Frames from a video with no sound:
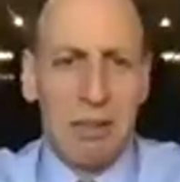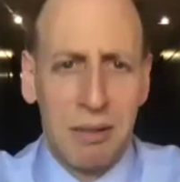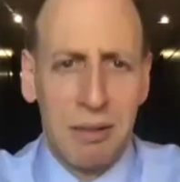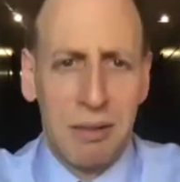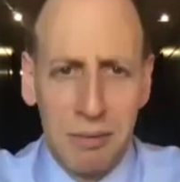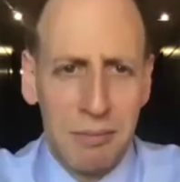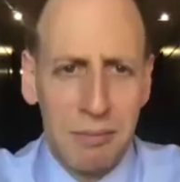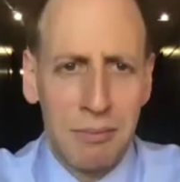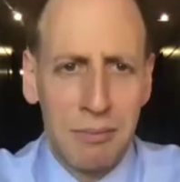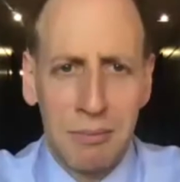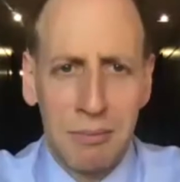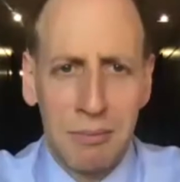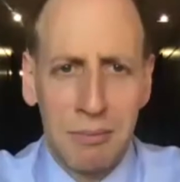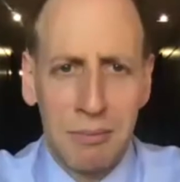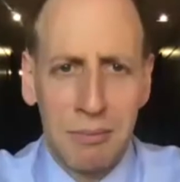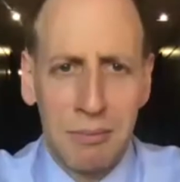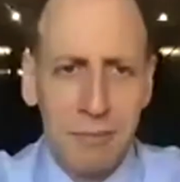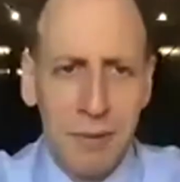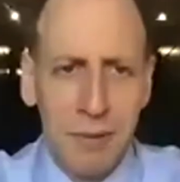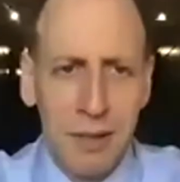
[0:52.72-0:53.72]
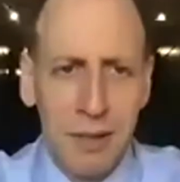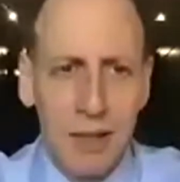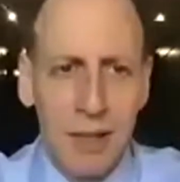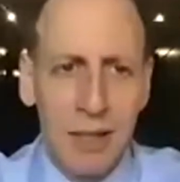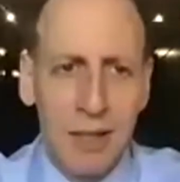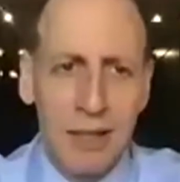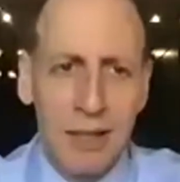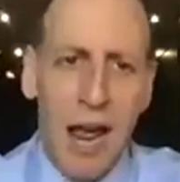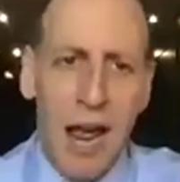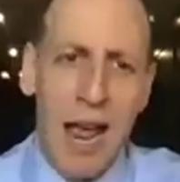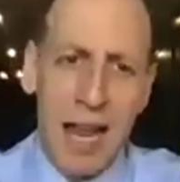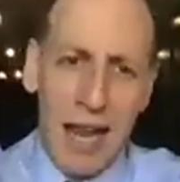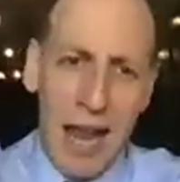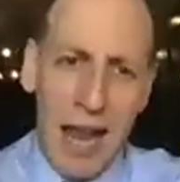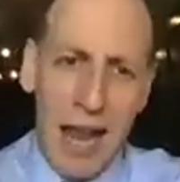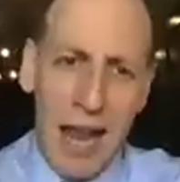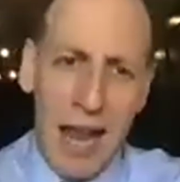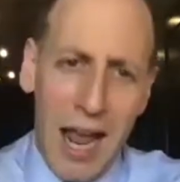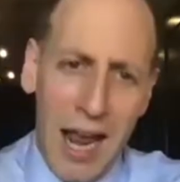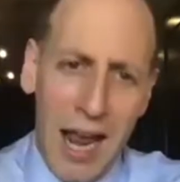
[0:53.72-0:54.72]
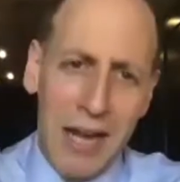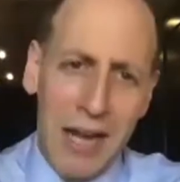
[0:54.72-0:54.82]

Let's do it. All right, wonderful.